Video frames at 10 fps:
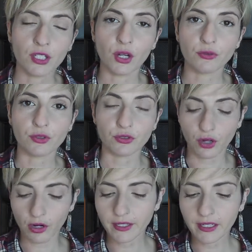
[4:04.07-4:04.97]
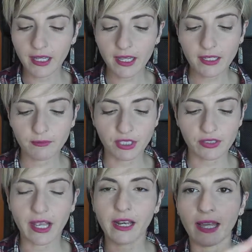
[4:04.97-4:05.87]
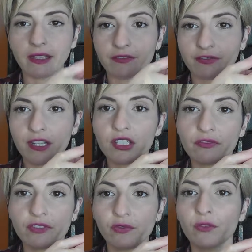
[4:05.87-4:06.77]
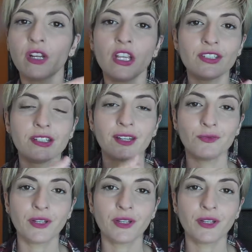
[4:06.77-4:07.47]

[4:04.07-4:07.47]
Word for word: you know, to darken it because I like the finish of the foundation and